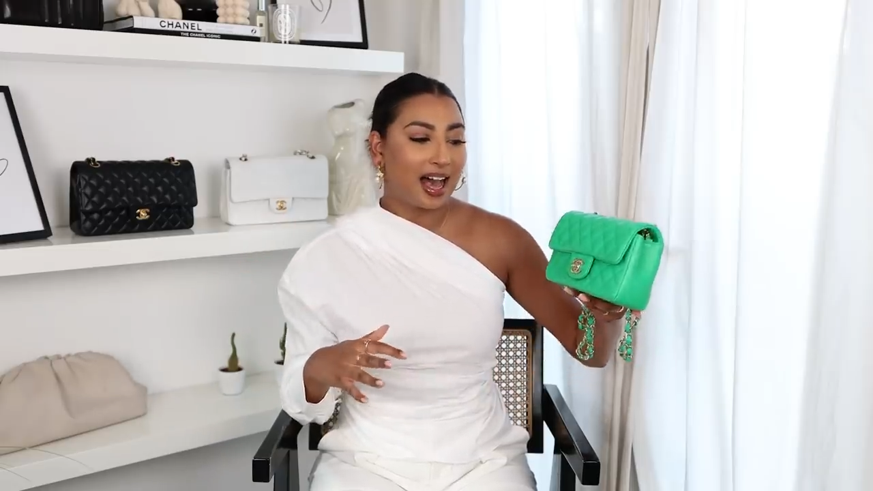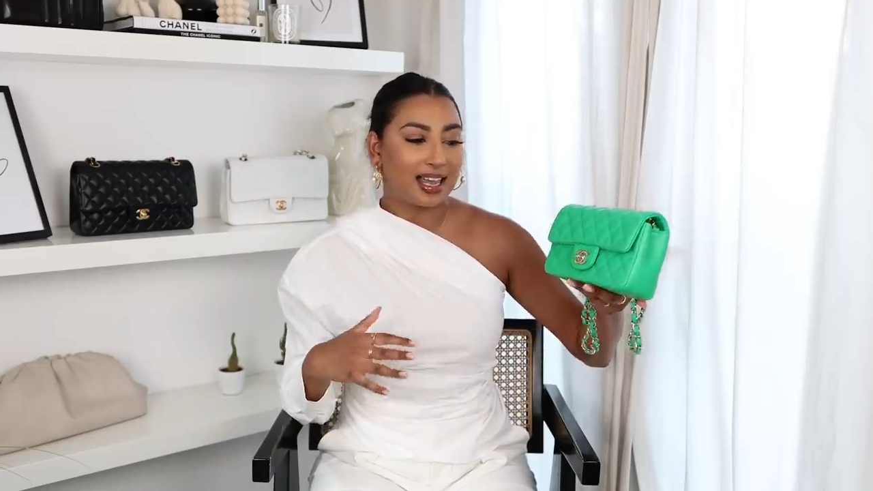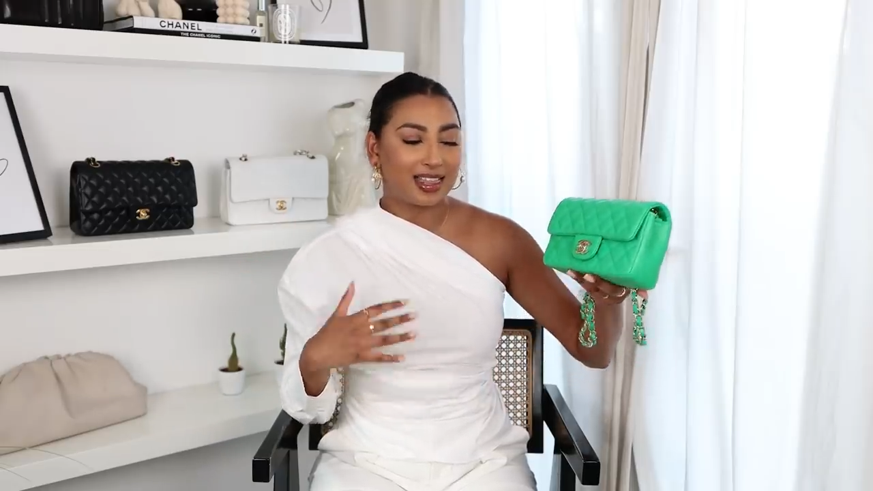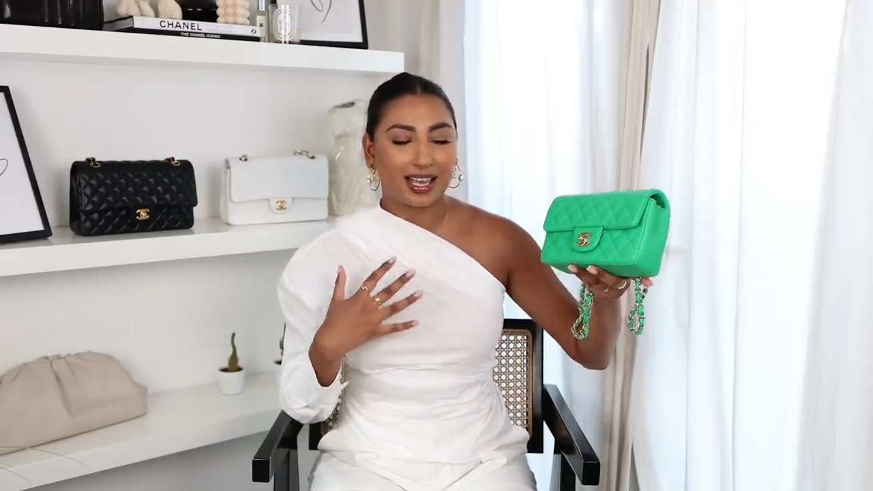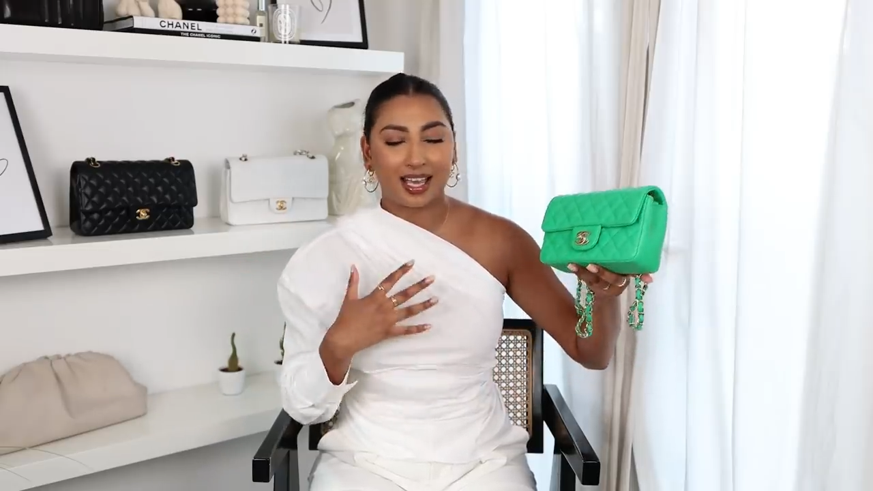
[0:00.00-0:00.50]

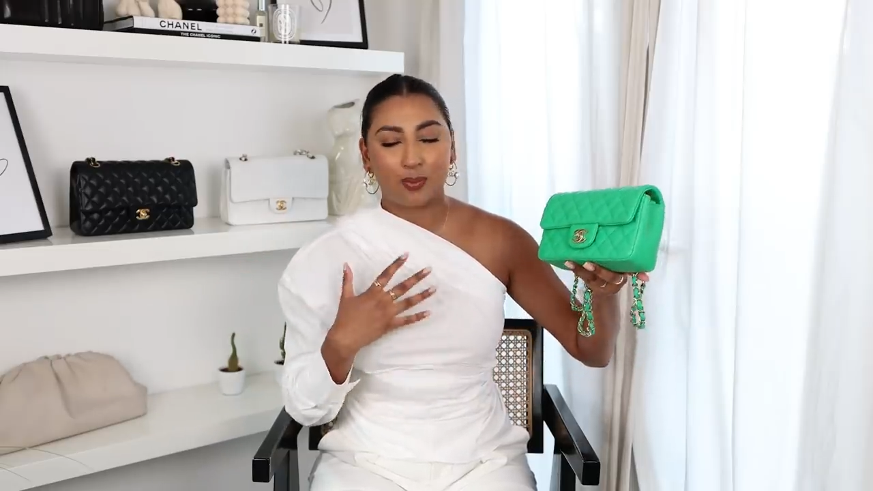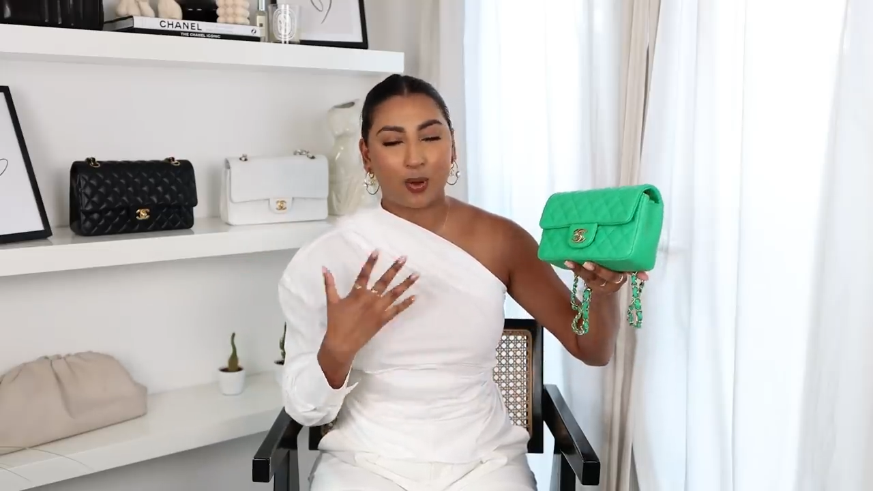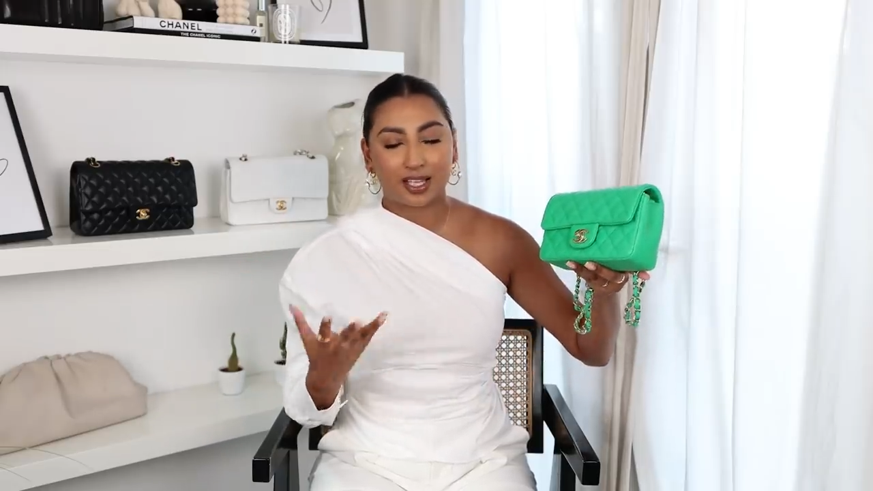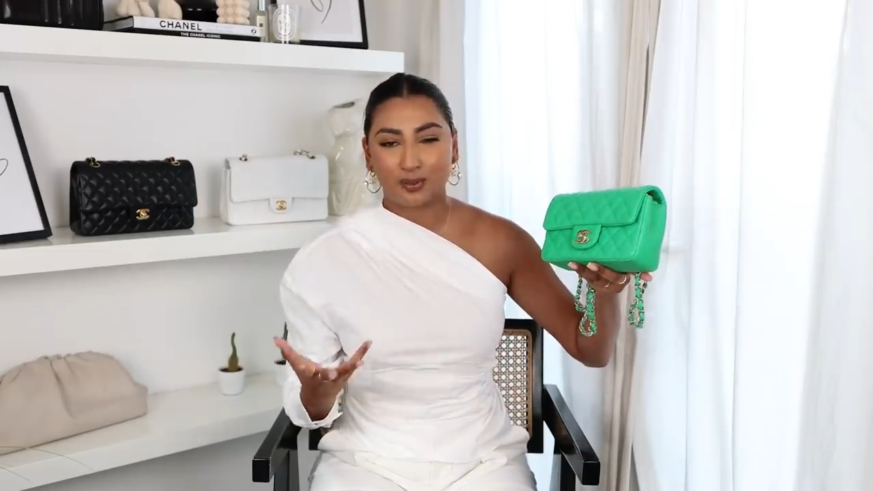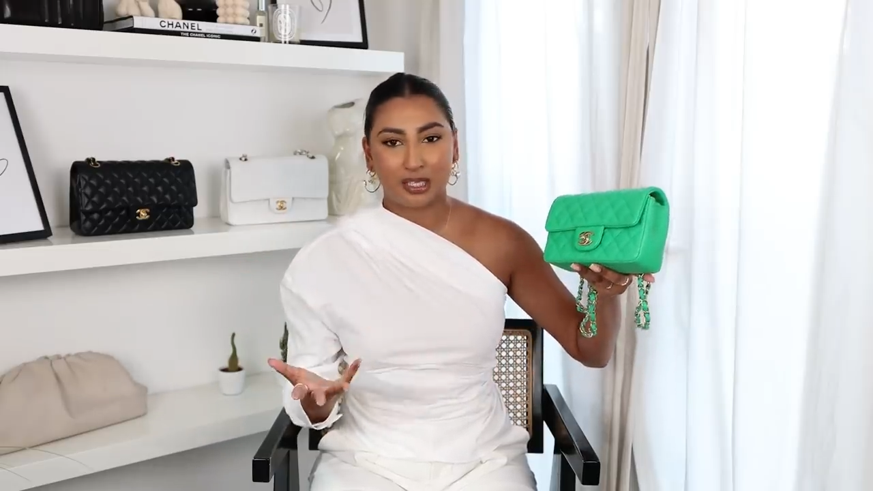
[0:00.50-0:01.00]
and I think it
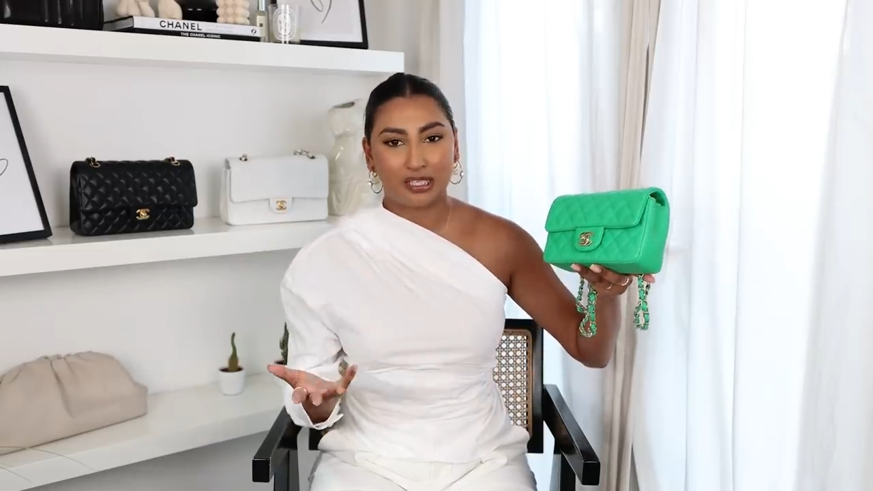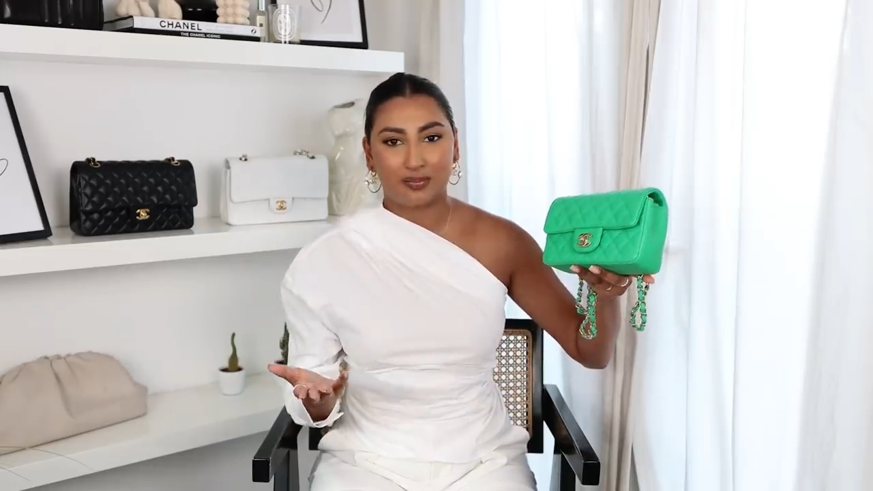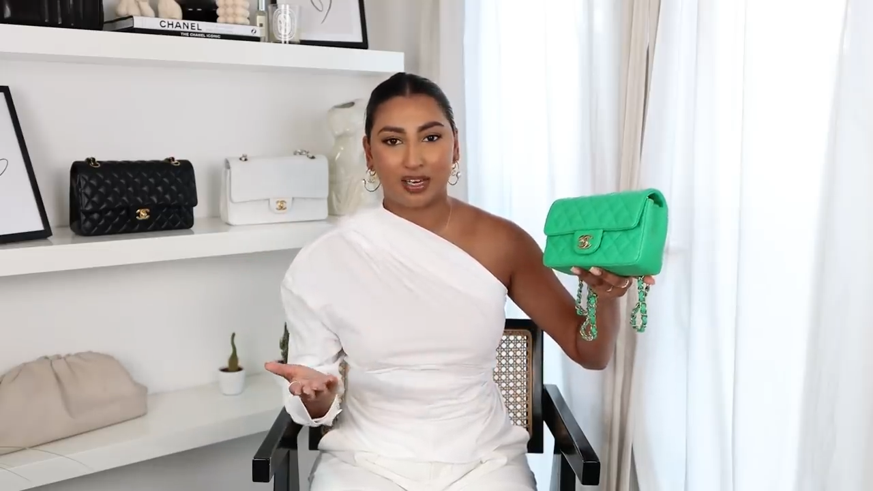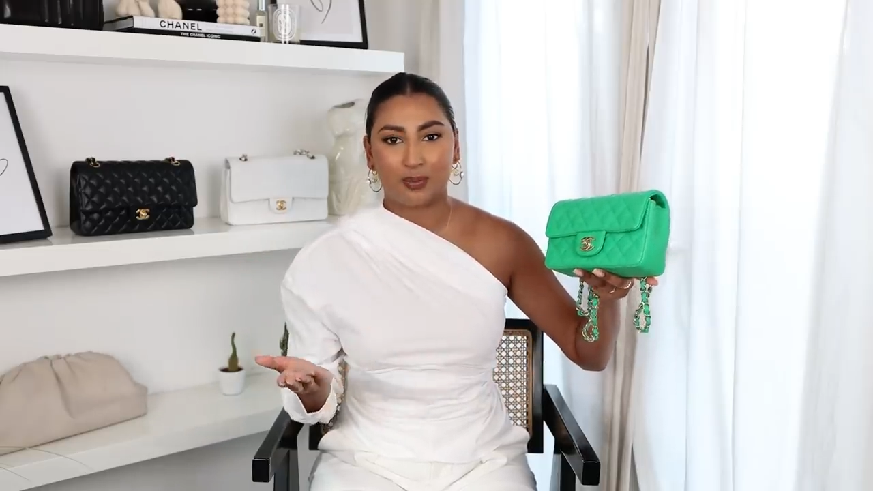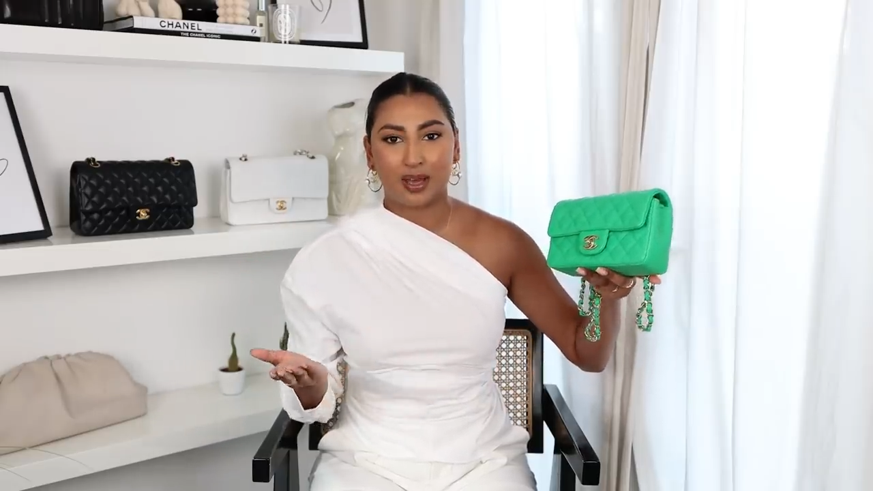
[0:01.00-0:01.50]
works
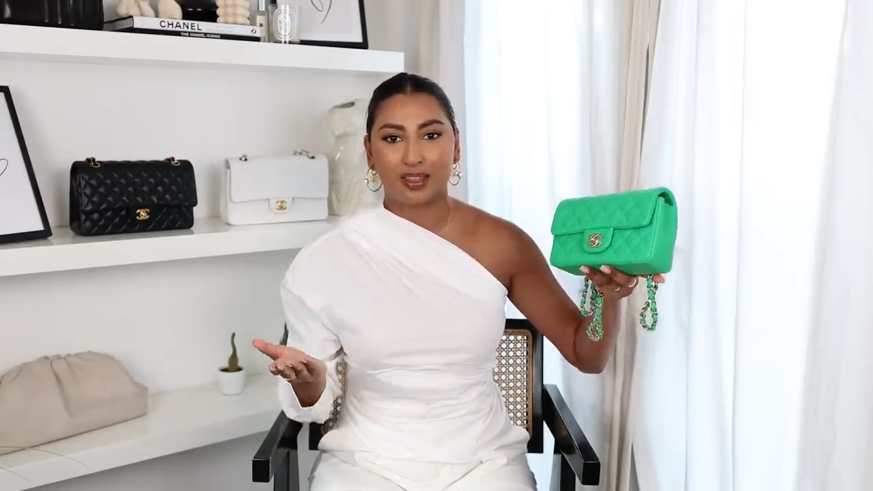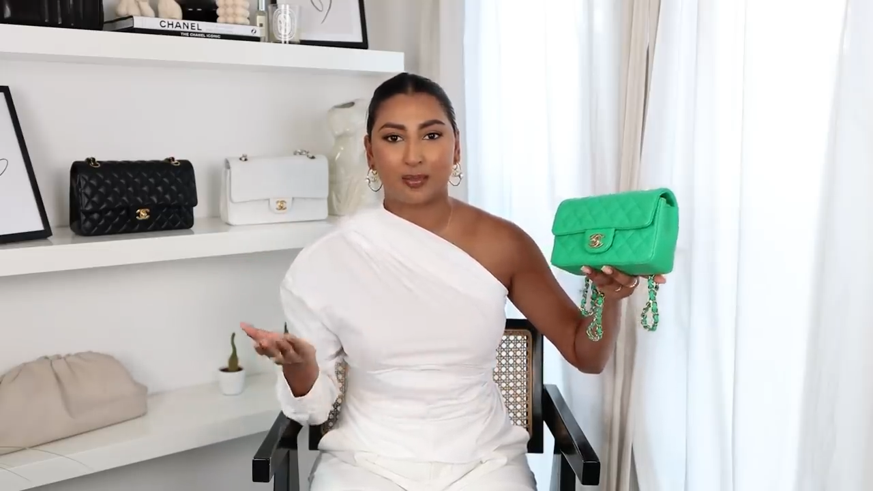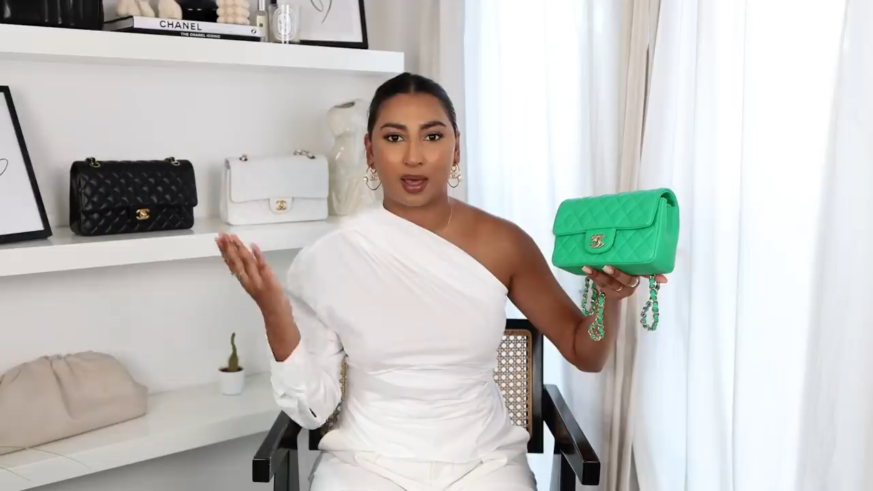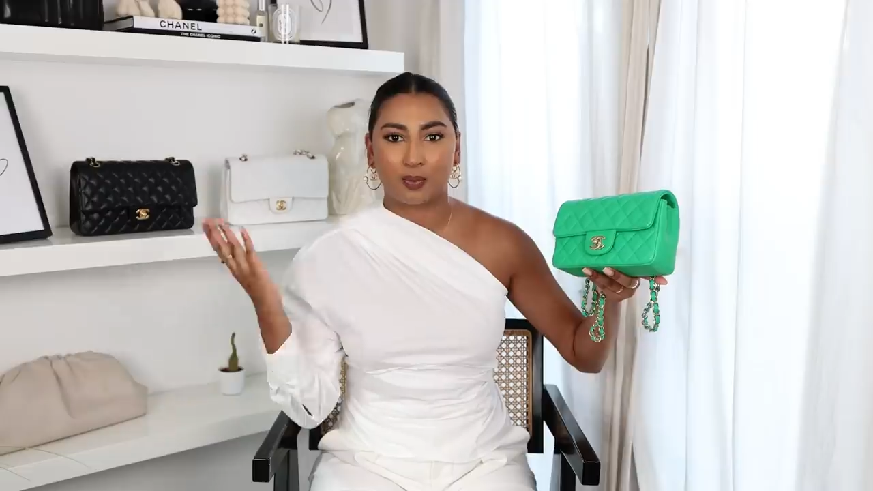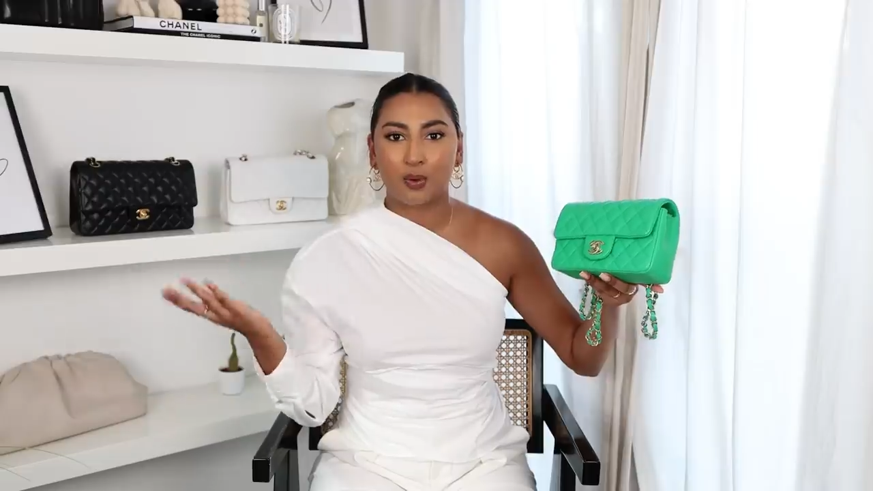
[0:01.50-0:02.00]
beautifully with my